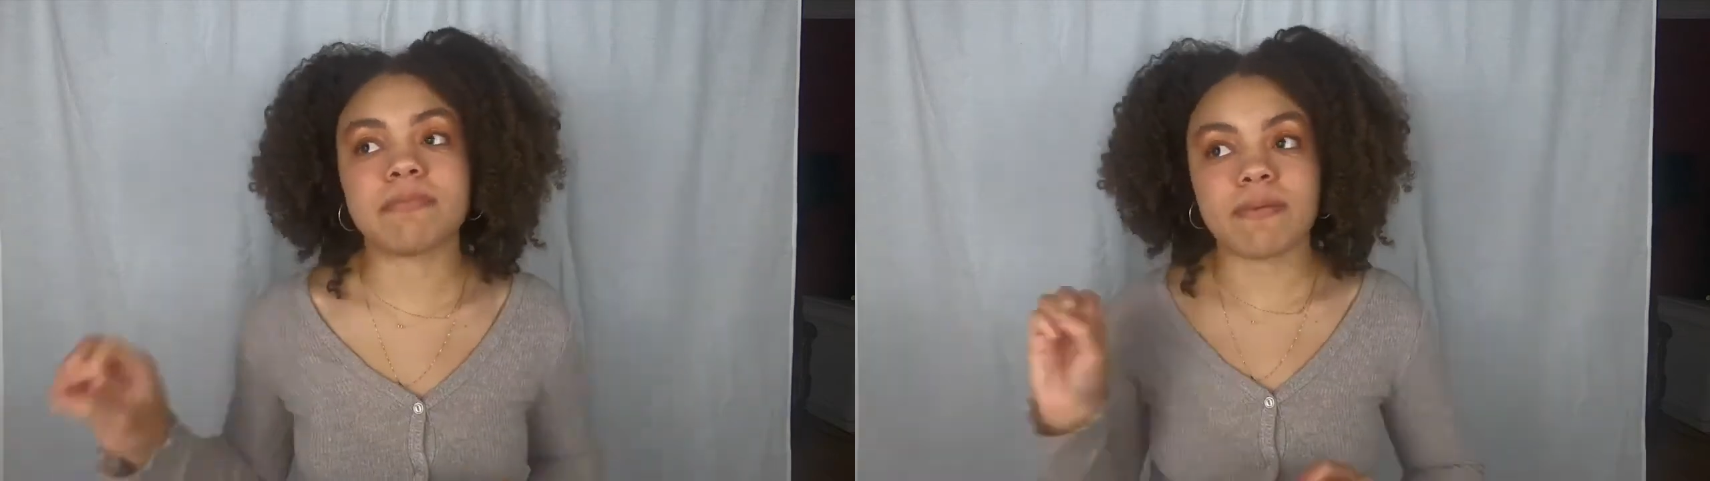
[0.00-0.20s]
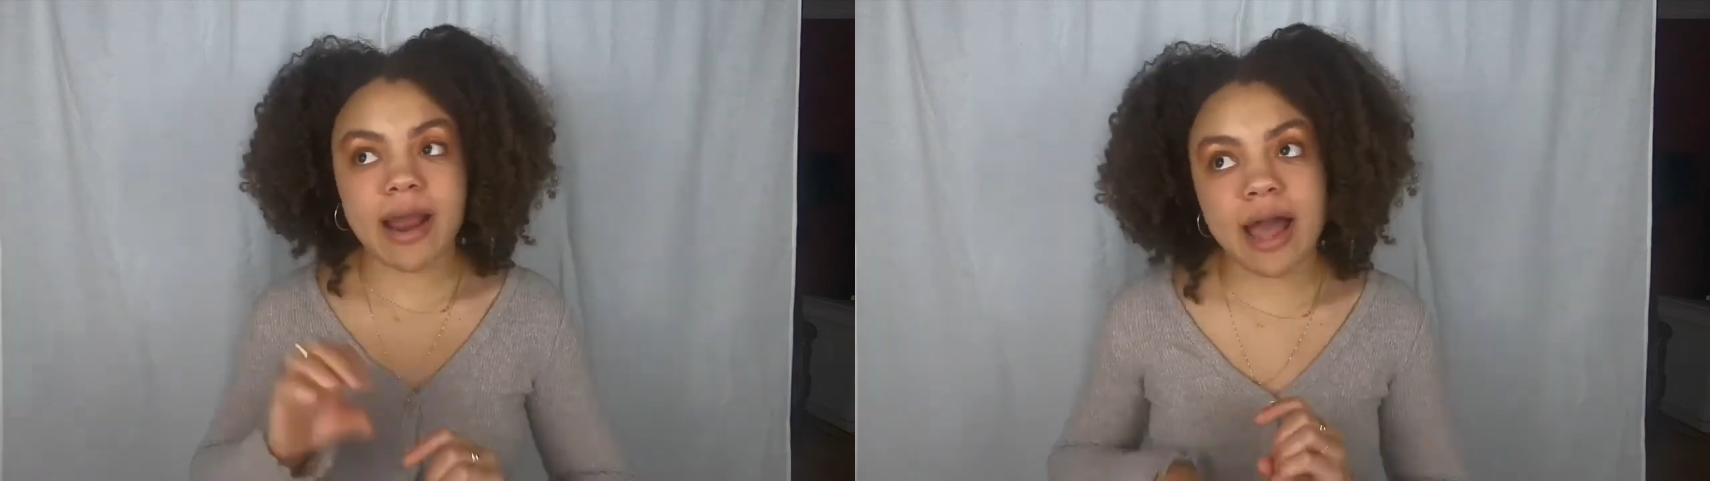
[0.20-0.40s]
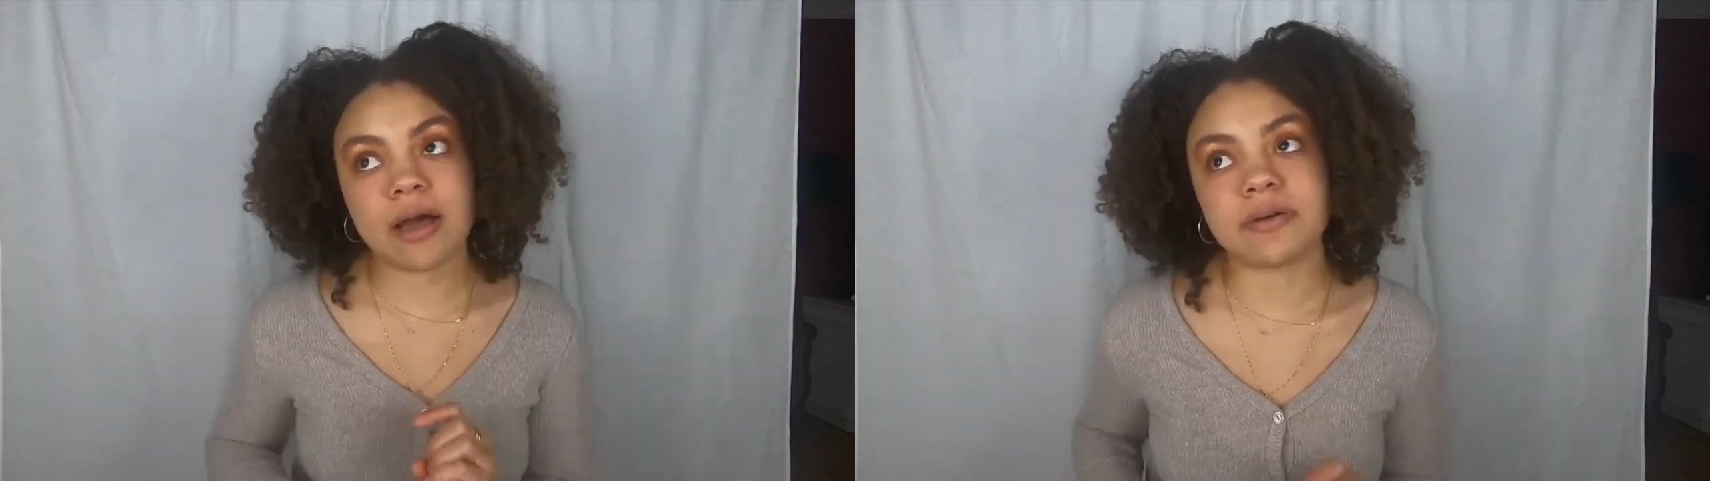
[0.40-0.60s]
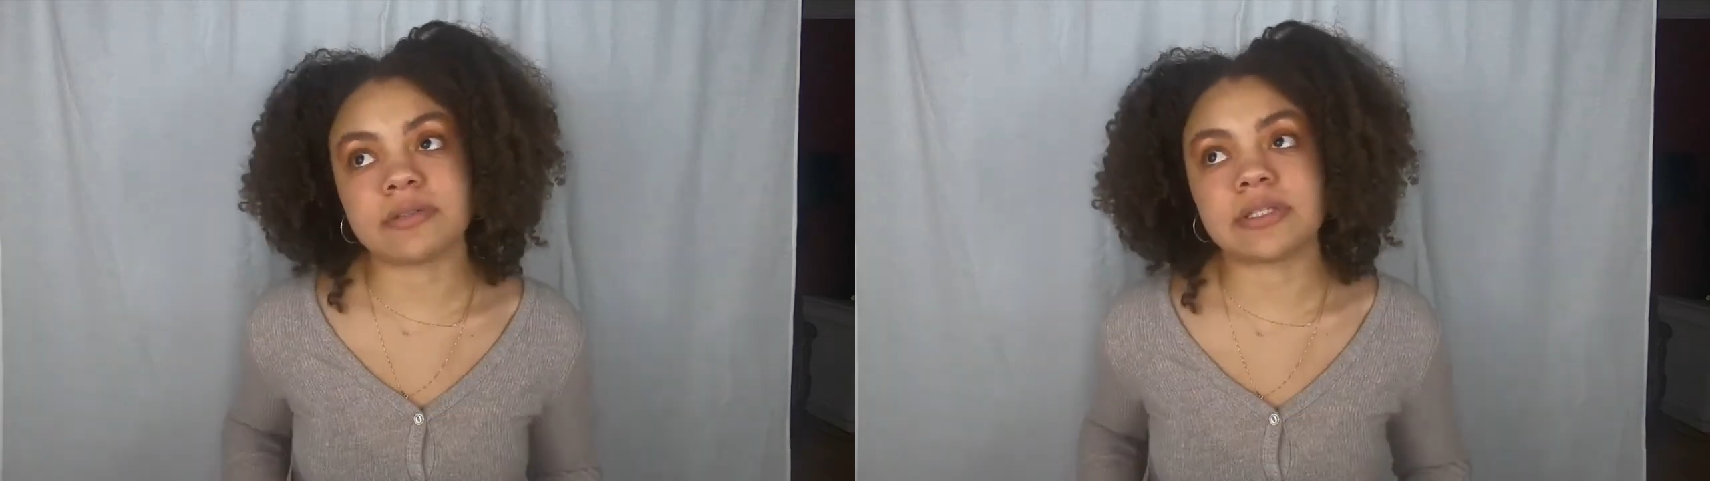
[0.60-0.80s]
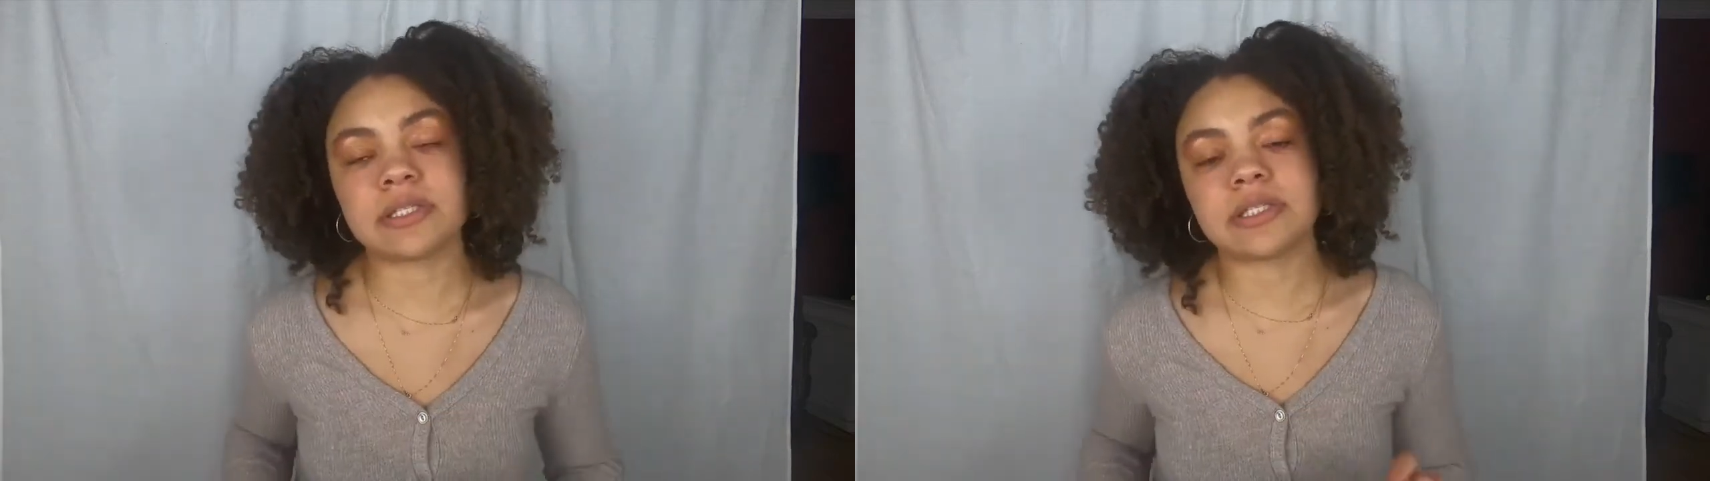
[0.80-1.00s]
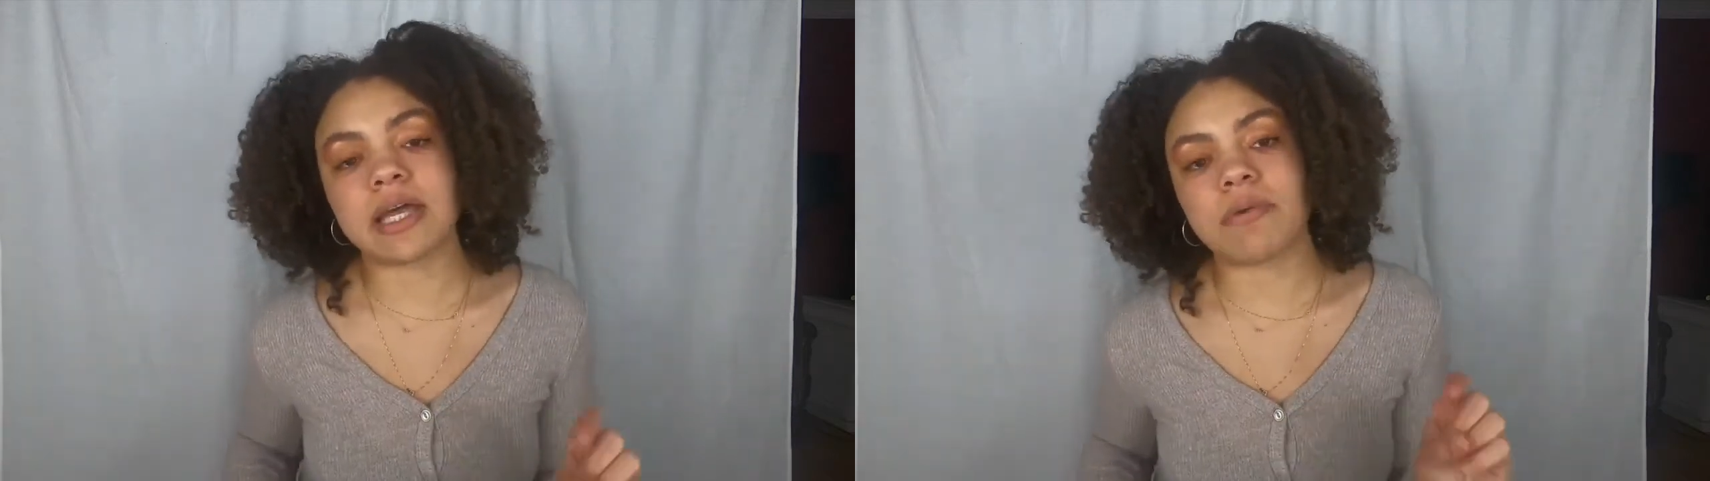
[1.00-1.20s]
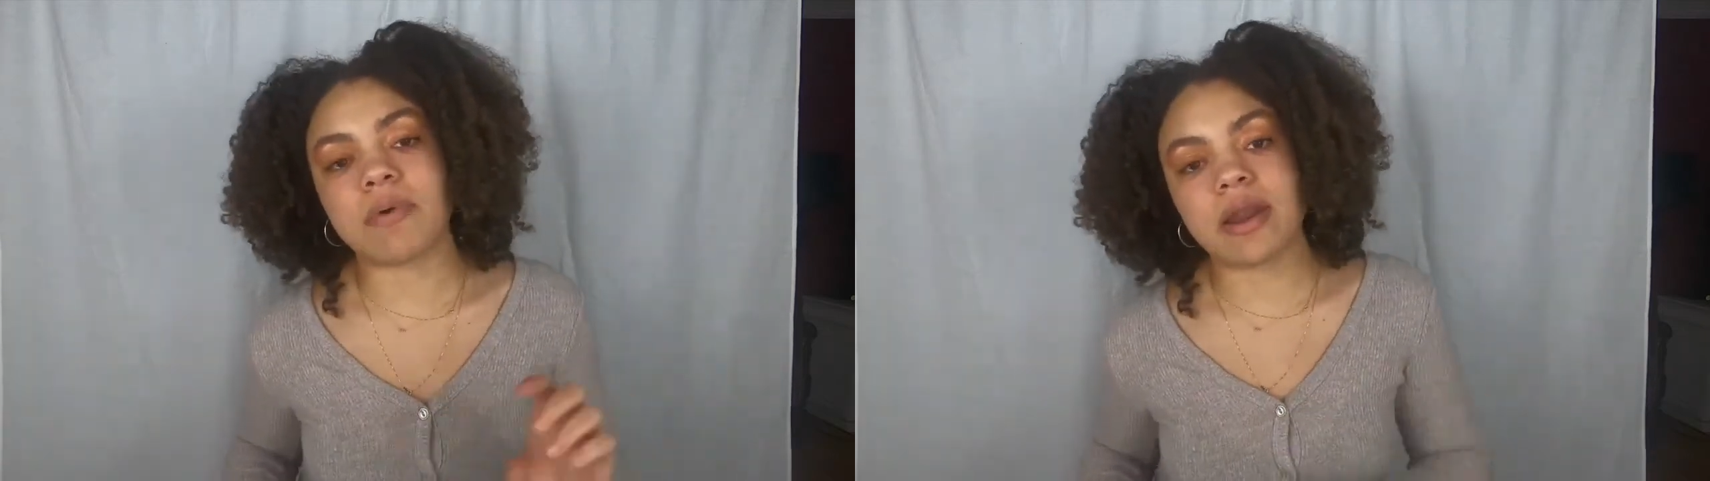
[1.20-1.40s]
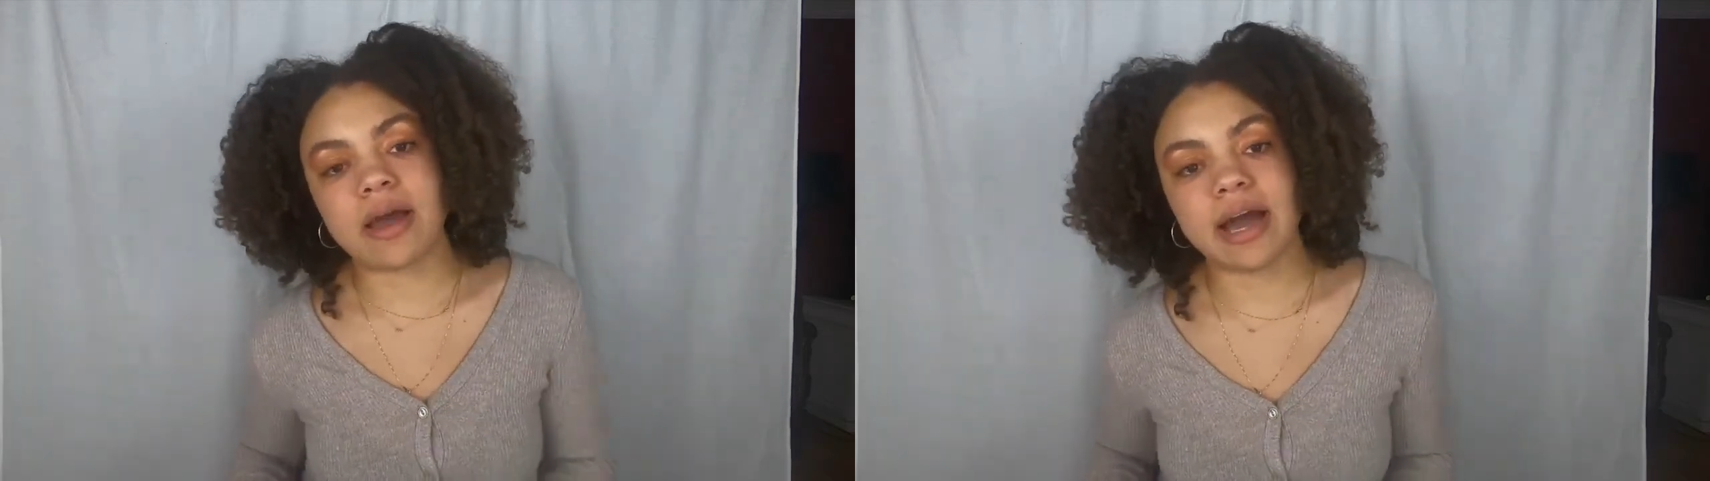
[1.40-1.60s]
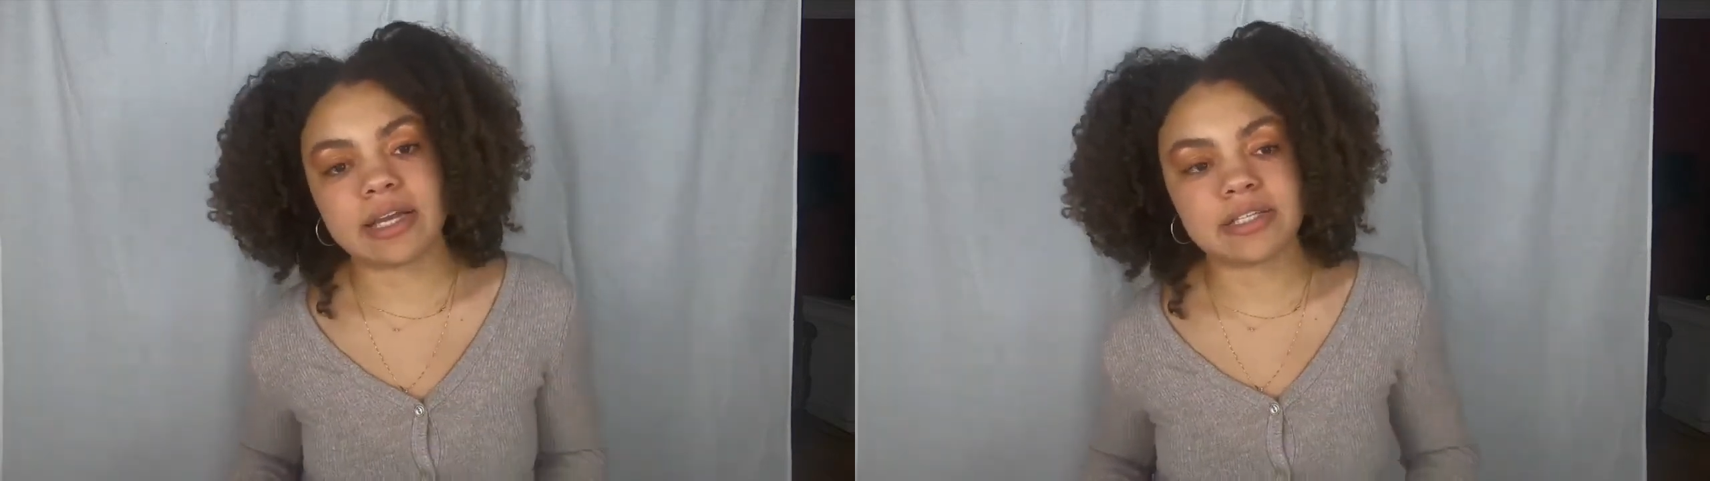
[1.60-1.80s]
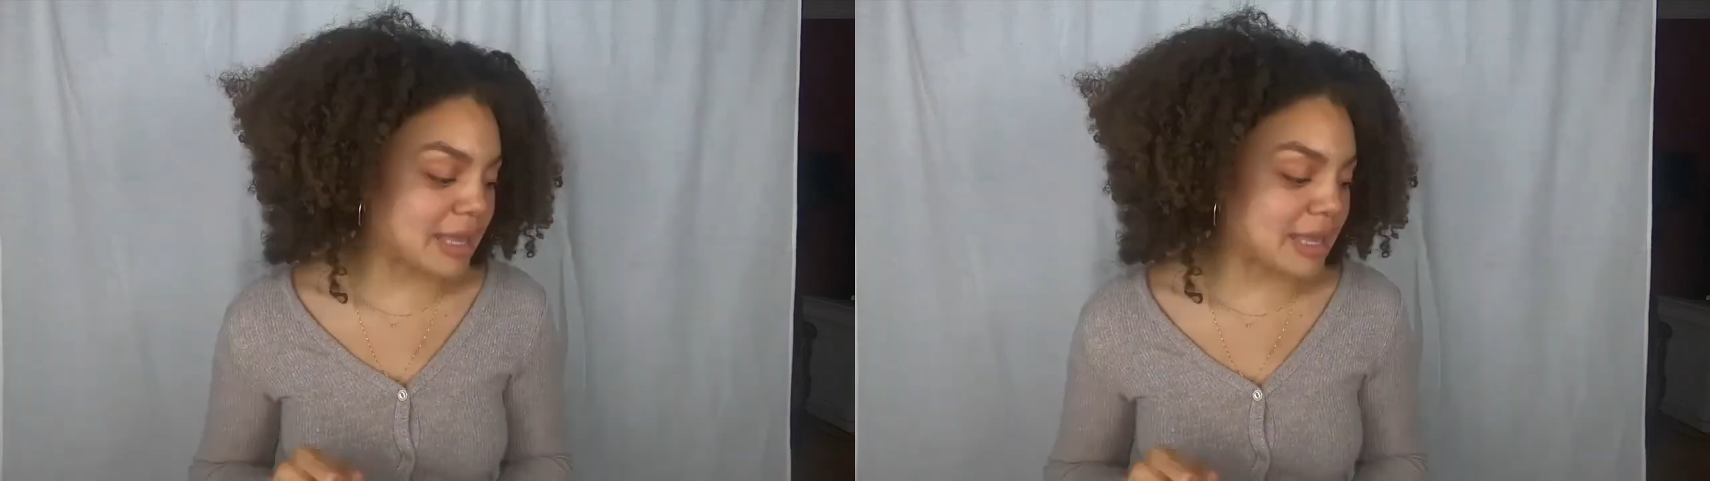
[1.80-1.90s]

browns and whatnot.